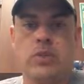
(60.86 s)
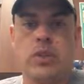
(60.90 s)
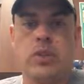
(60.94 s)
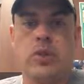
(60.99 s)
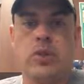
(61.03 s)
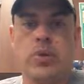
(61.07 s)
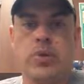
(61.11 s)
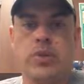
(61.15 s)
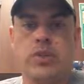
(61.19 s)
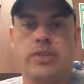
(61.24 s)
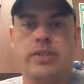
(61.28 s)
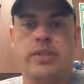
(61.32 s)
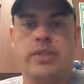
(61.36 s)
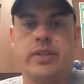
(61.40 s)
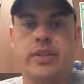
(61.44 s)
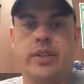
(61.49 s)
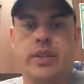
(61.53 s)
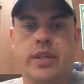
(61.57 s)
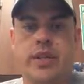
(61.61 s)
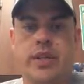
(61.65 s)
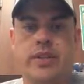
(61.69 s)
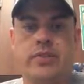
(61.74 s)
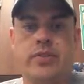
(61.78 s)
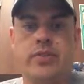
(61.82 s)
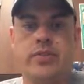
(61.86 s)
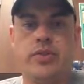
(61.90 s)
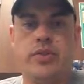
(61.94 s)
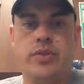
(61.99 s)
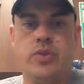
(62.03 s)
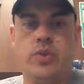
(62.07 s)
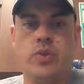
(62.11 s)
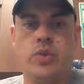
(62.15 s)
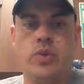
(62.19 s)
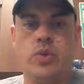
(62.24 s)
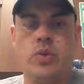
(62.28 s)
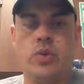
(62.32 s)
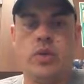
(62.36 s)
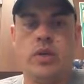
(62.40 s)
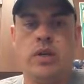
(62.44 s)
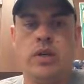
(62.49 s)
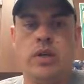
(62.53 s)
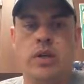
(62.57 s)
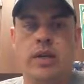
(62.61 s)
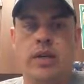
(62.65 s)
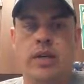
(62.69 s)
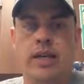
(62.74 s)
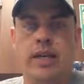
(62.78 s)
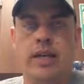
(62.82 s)
goals and things to
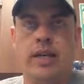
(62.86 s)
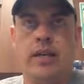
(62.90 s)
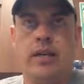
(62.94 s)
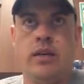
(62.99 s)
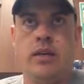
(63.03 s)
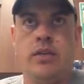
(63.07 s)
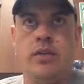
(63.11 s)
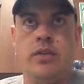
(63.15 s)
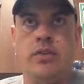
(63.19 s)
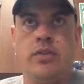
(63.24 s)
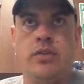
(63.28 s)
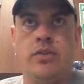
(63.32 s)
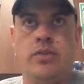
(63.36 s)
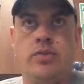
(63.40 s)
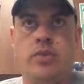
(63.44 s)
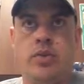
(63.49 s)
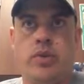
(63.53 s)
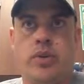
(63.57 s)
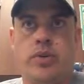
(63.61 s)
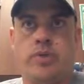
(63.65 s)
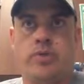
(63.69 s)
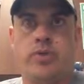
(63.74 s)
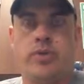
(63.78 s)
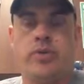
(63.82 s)
sort of